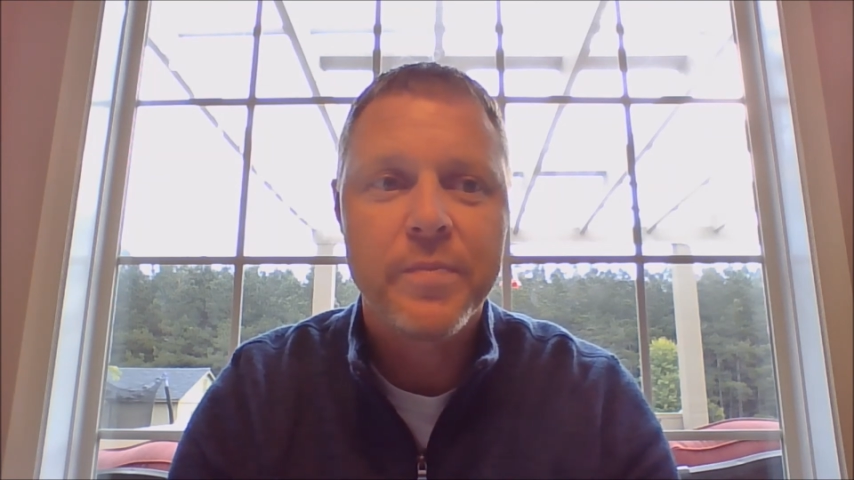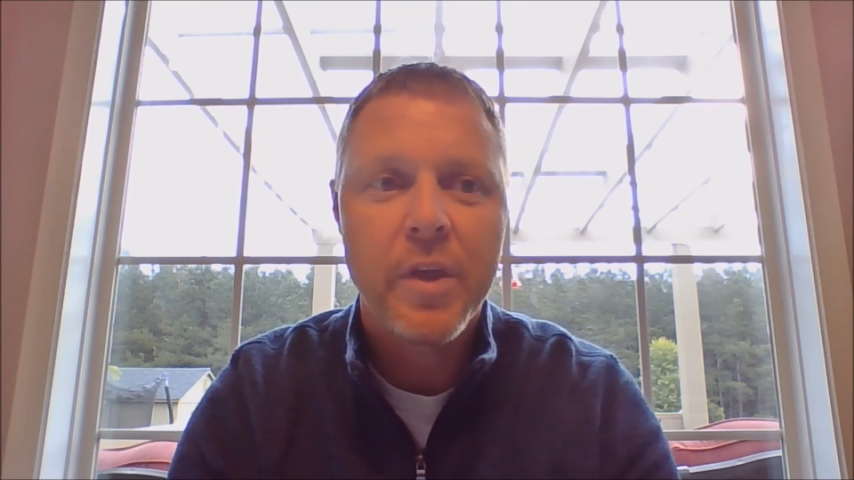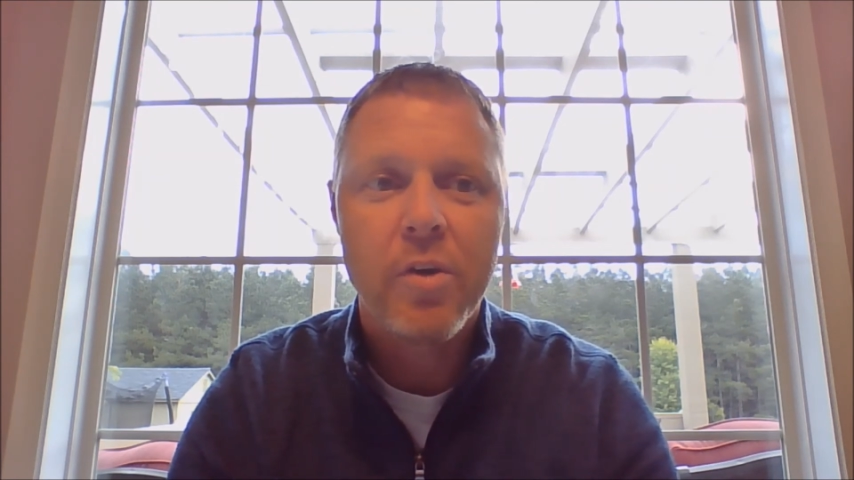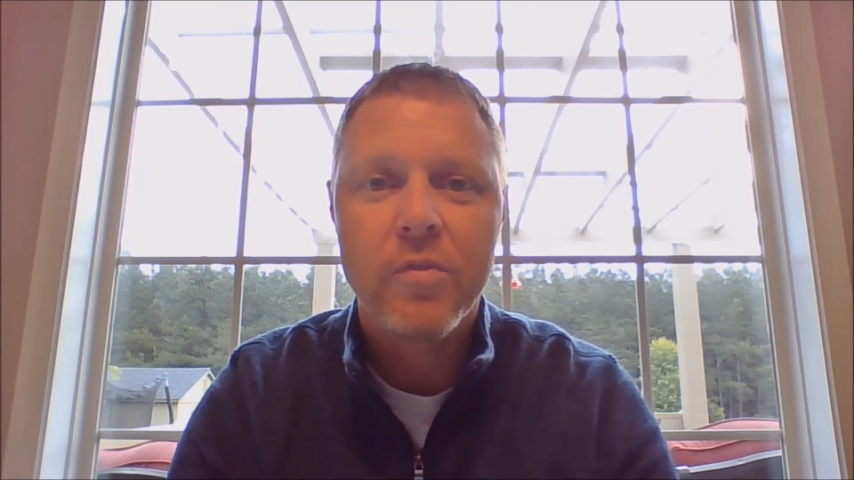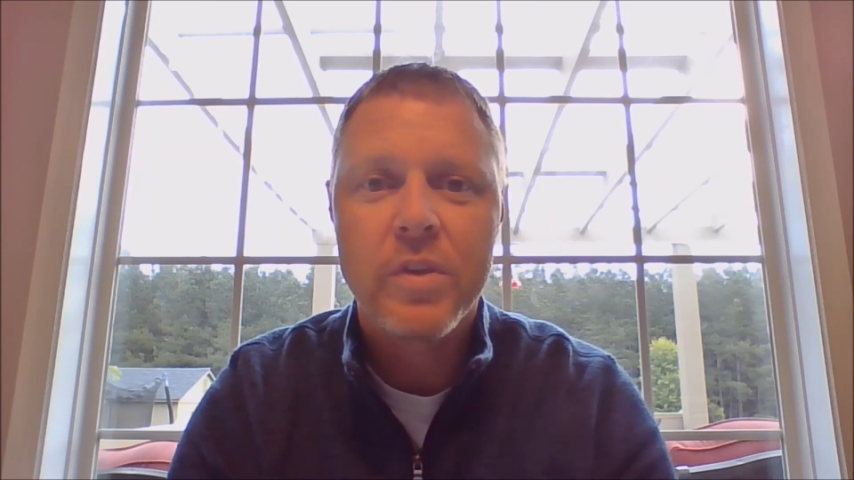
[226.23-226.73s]

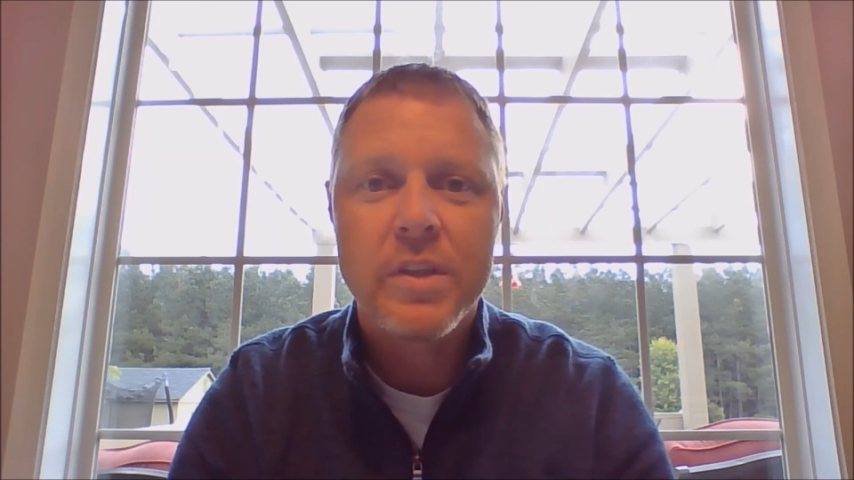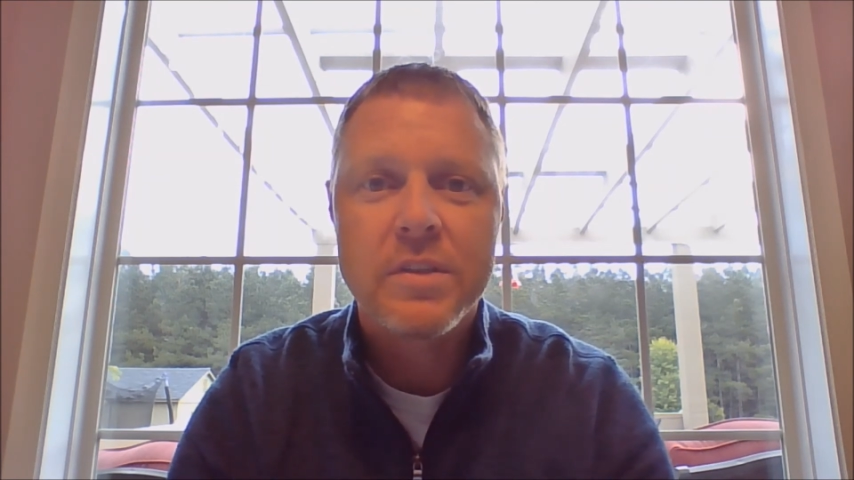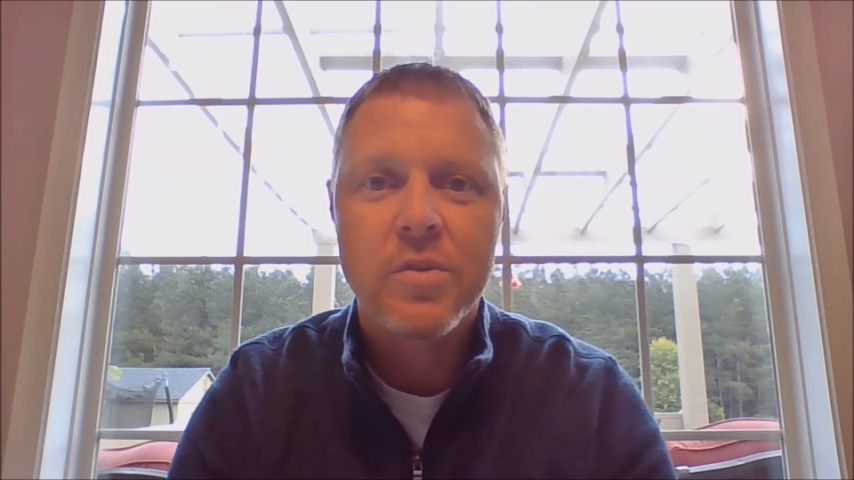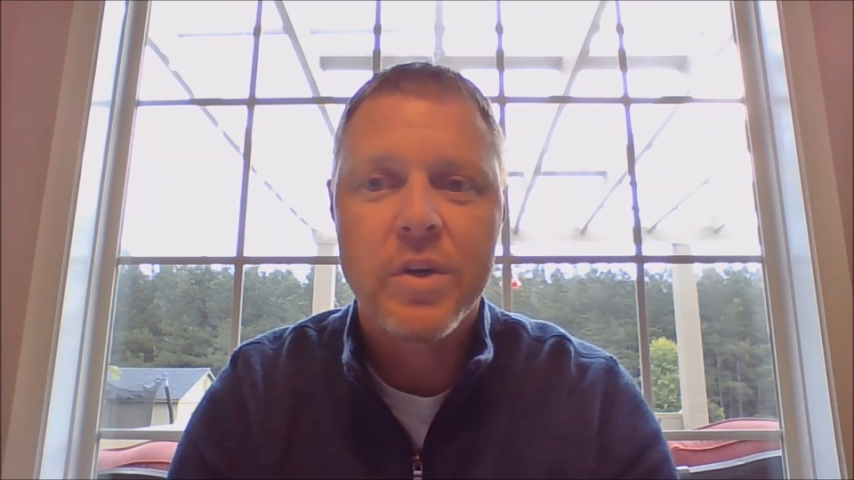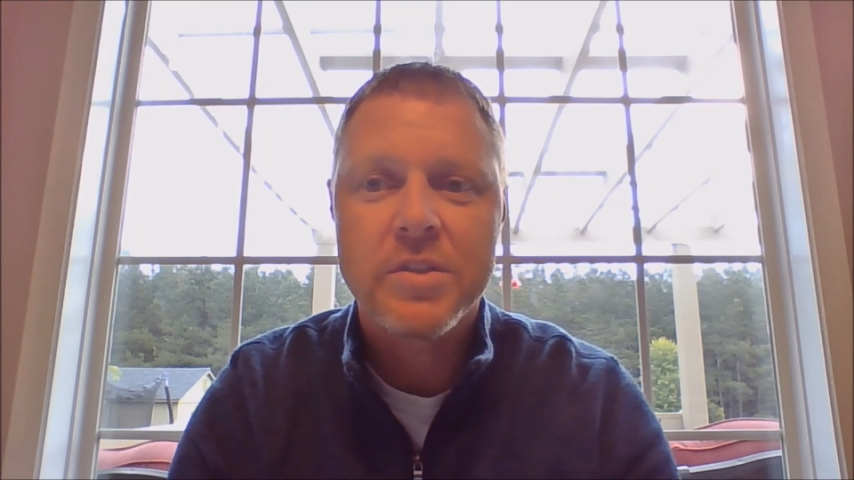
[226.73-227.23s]
Hopefully these
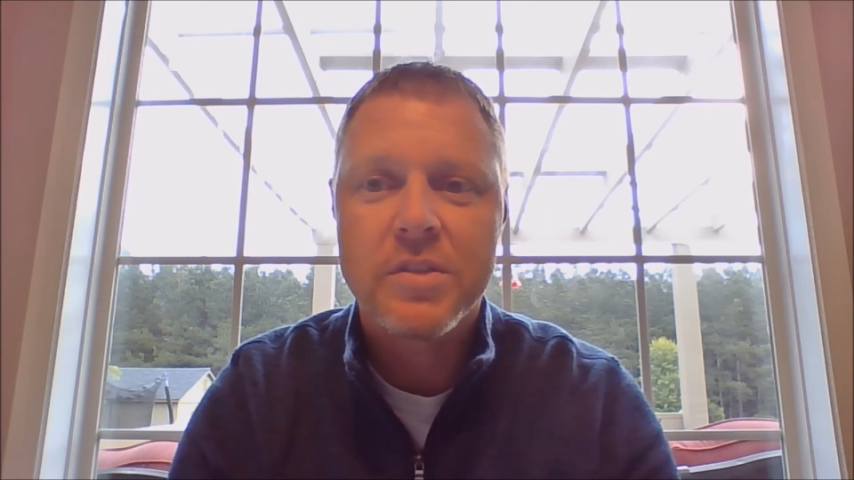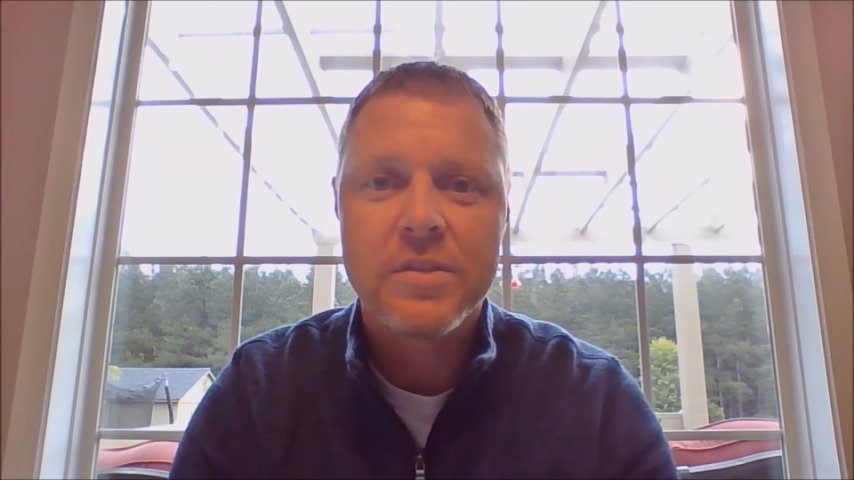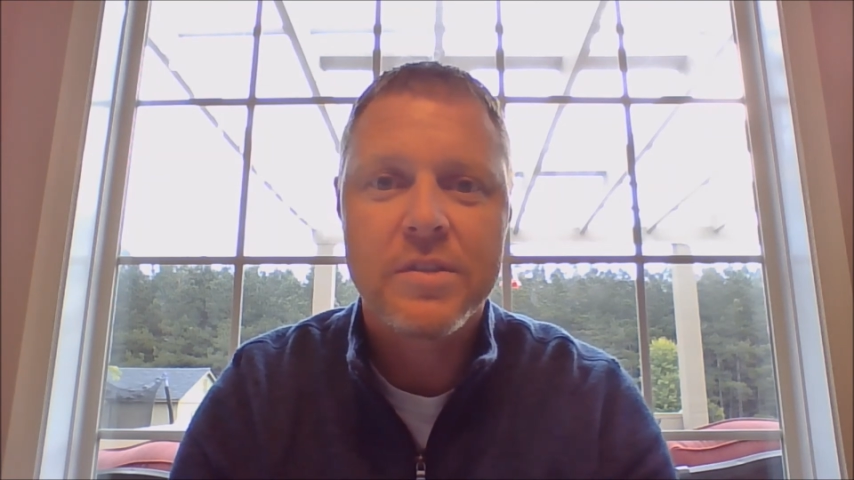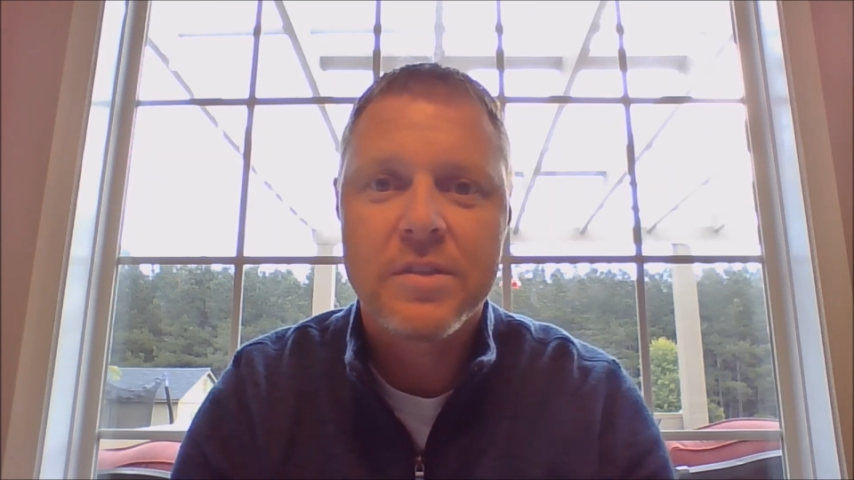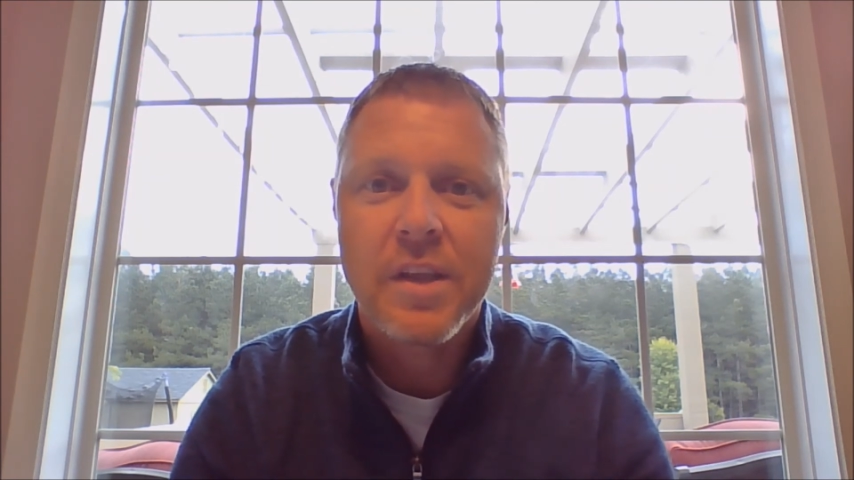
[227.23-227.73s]
questions
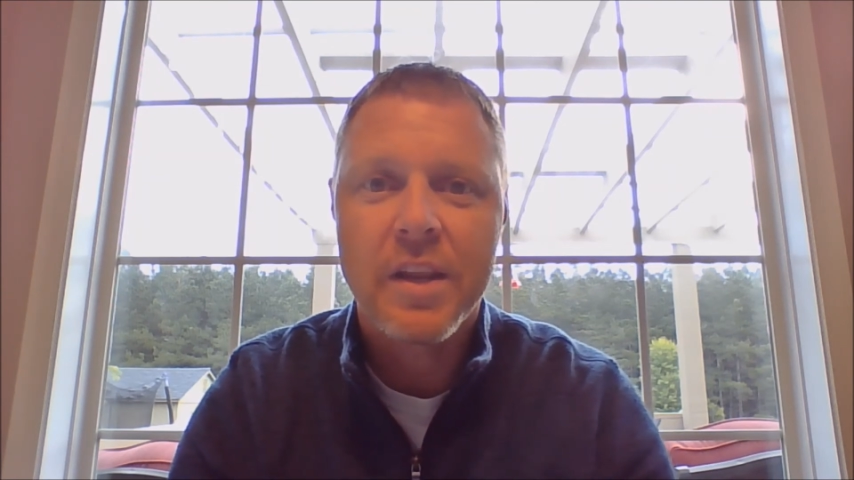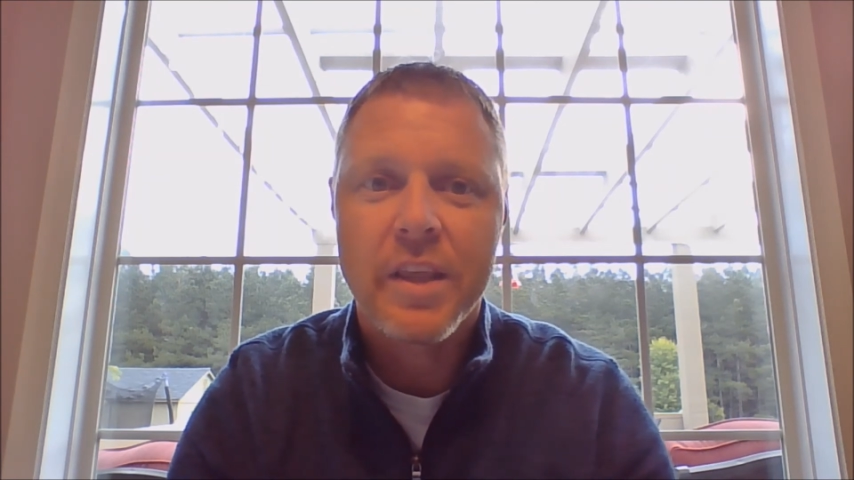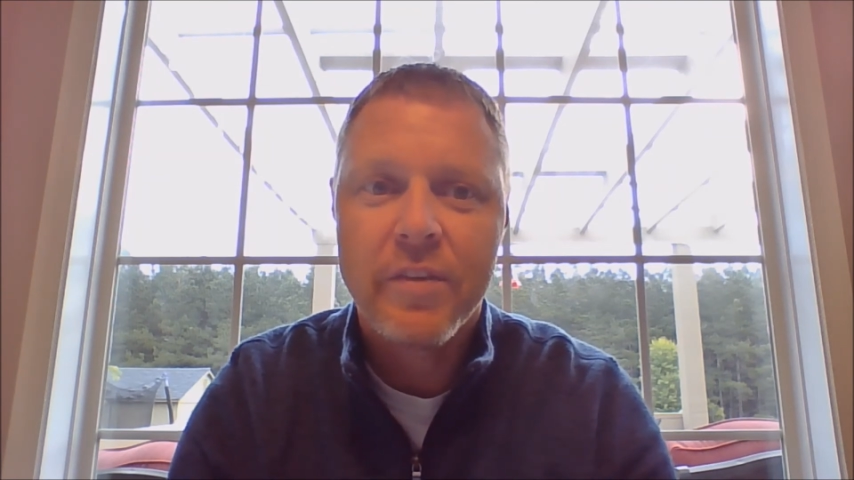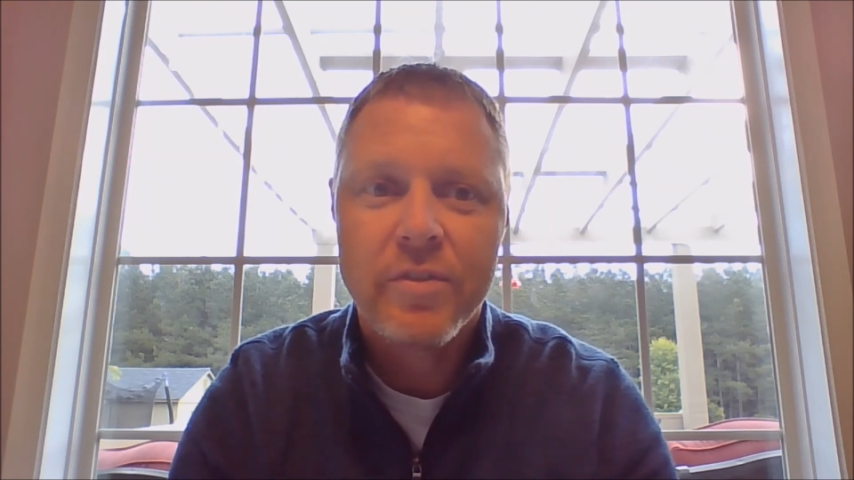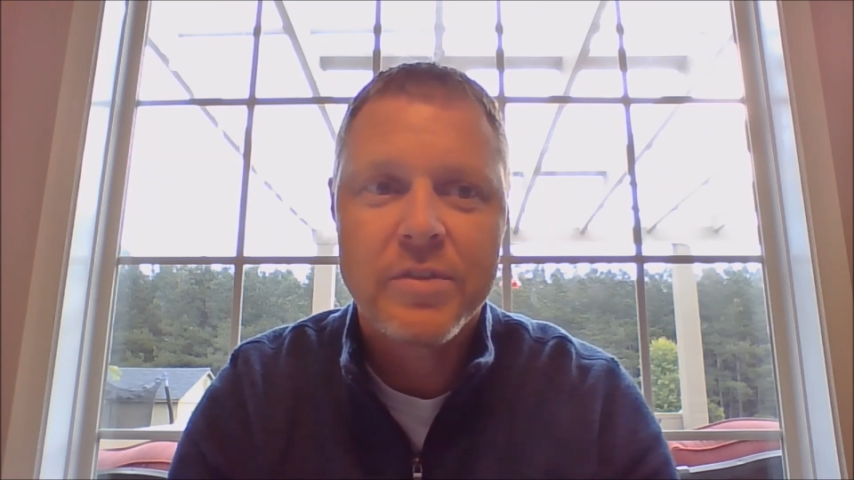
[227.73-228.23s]
just kind of
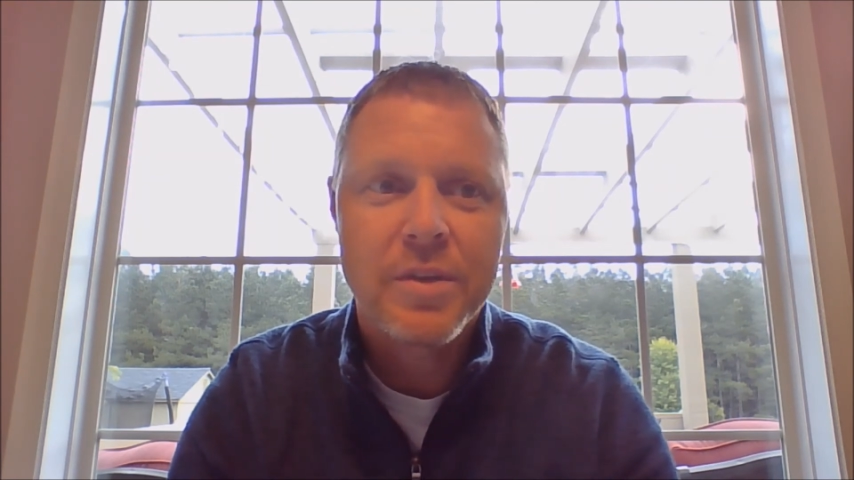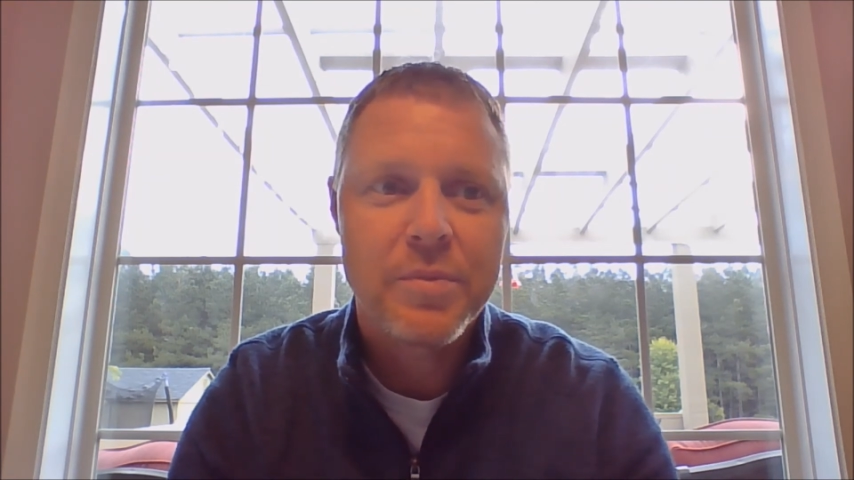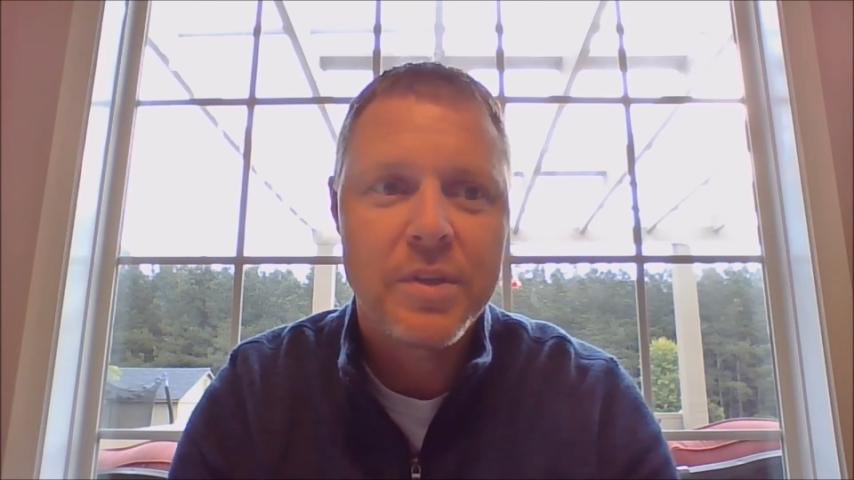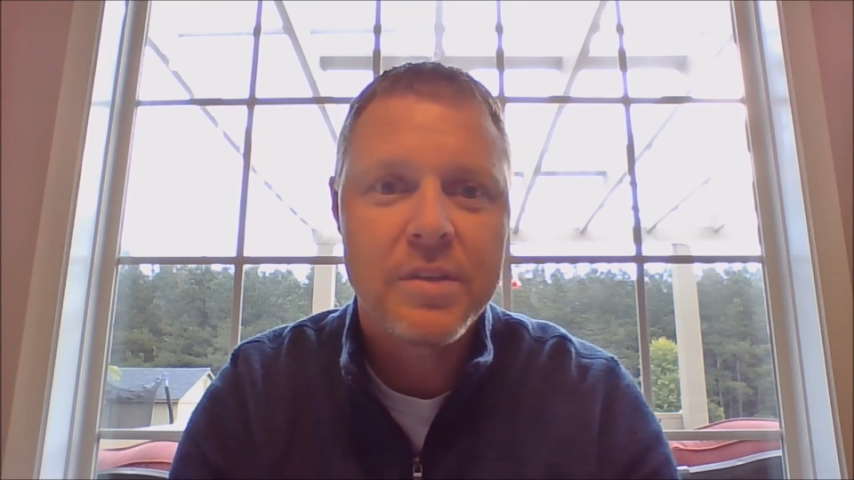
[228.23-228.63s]
give you something